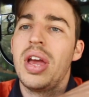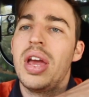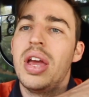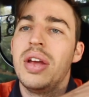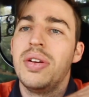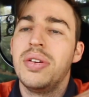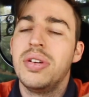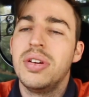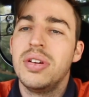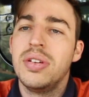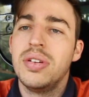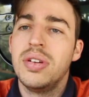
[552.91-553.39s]

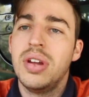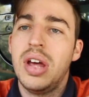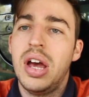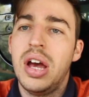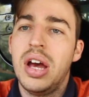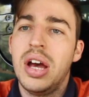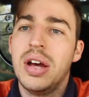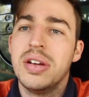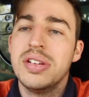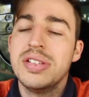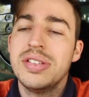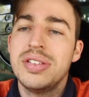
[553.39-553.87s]
and
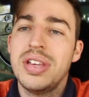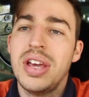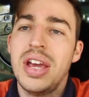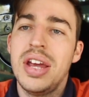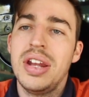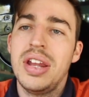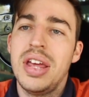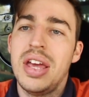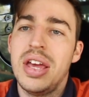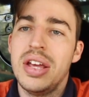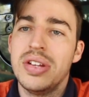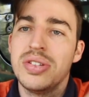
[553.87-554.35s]

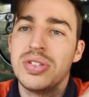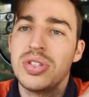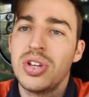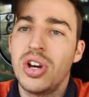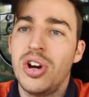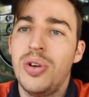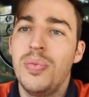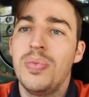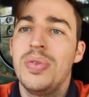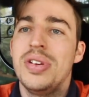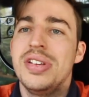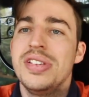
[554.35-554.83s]
sand has
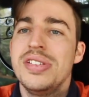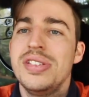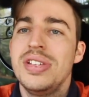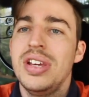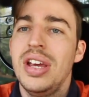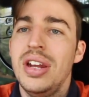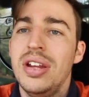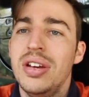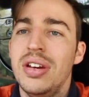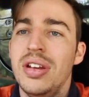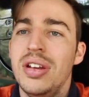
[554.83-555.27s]
time to set